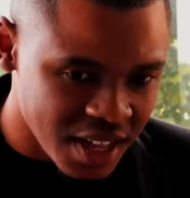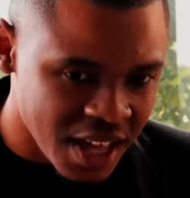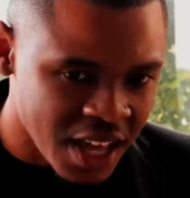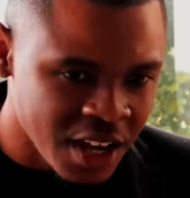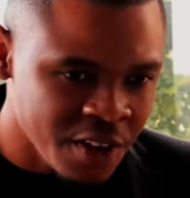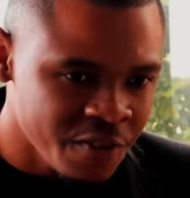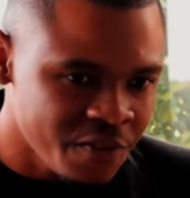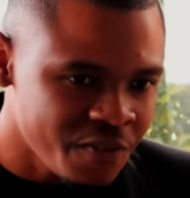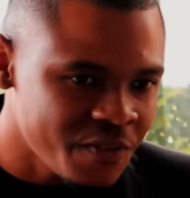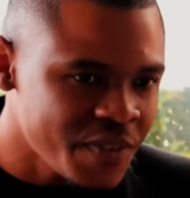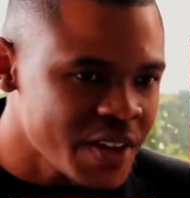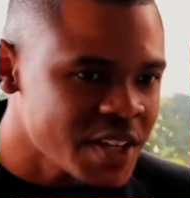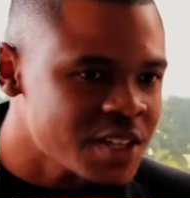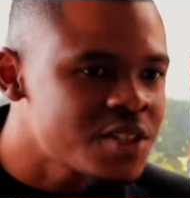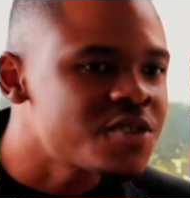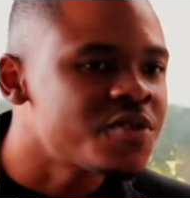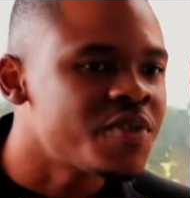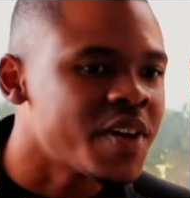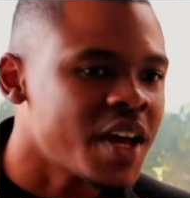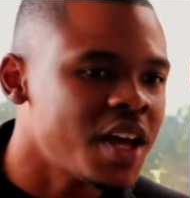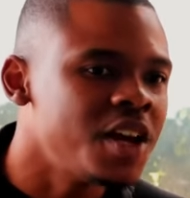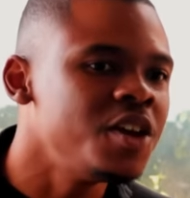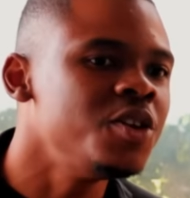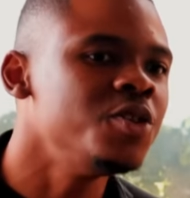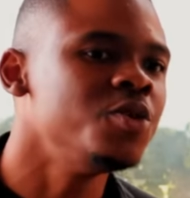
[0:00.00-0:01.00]
At face
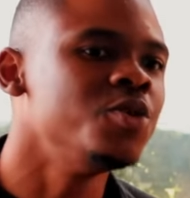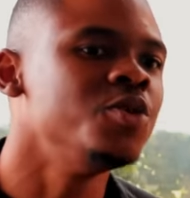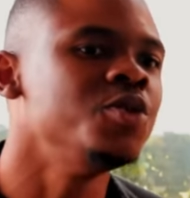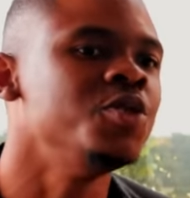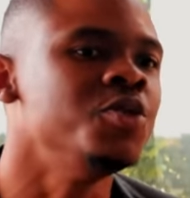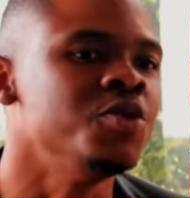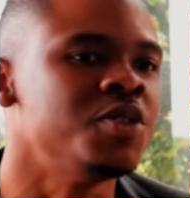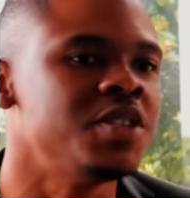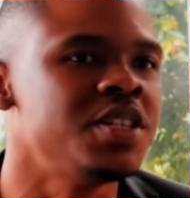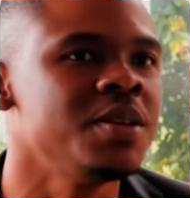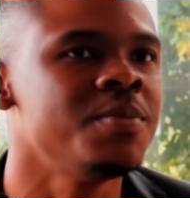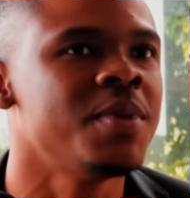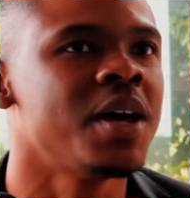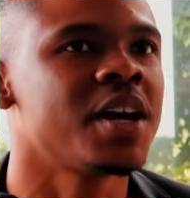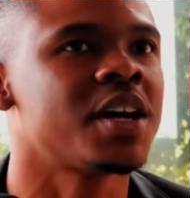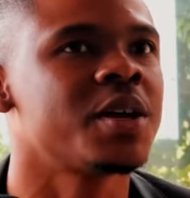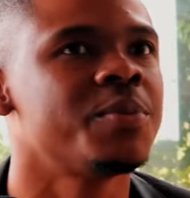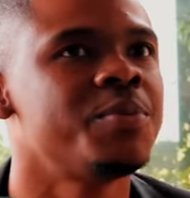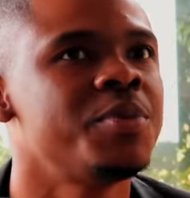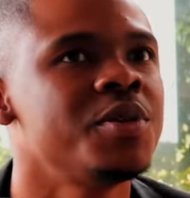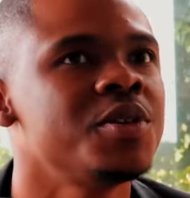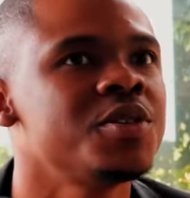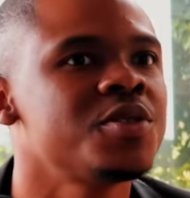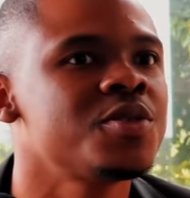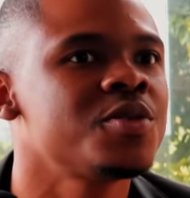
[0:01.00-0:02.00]
value, you seem like a
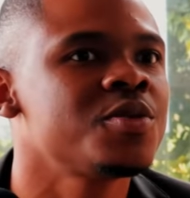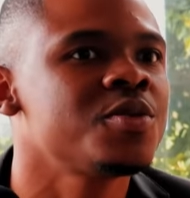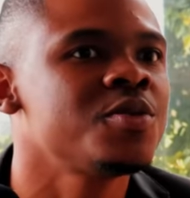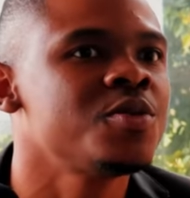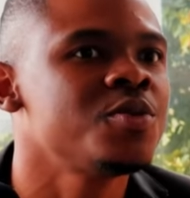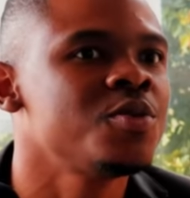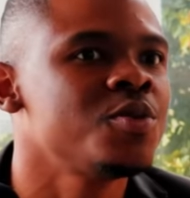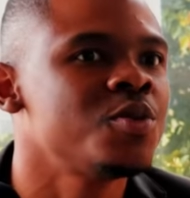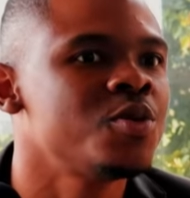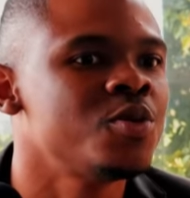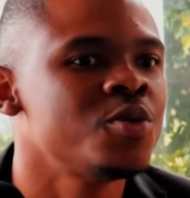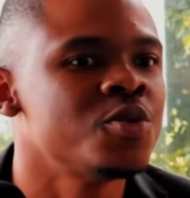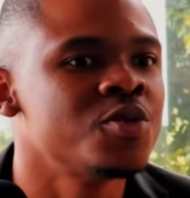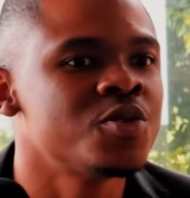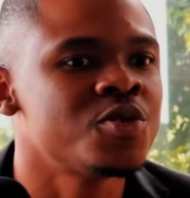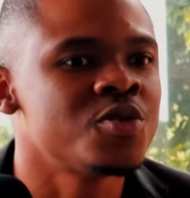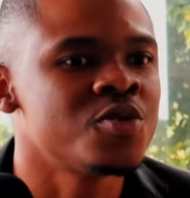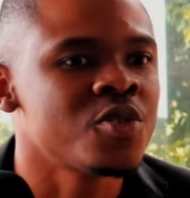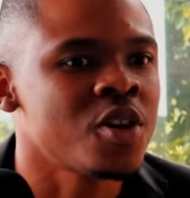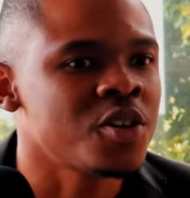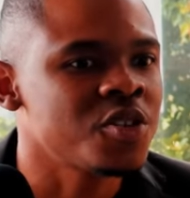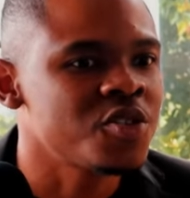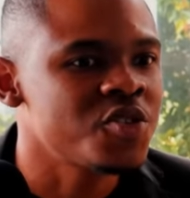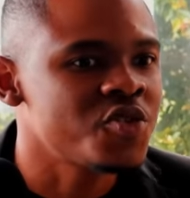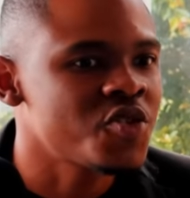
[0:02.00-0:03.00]
person who's
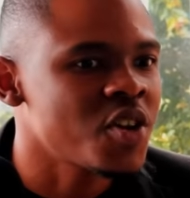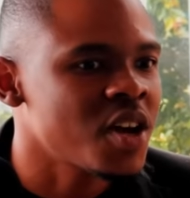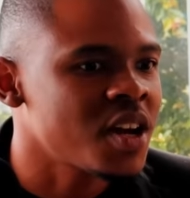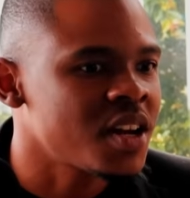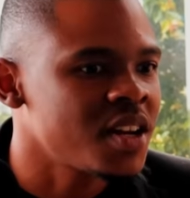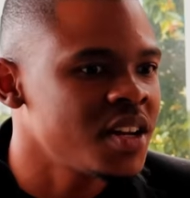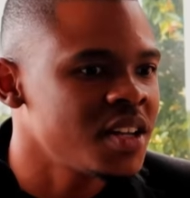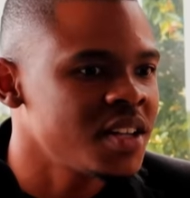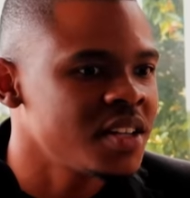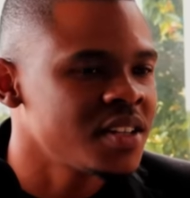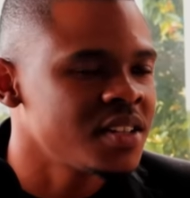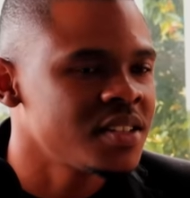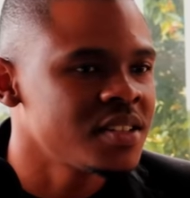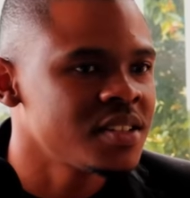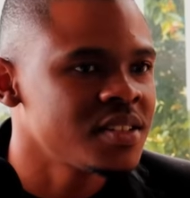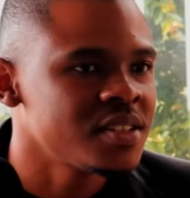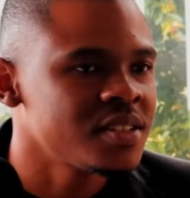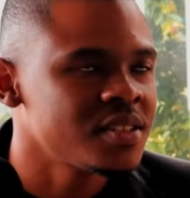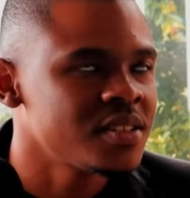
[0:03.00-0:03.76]
not struggling,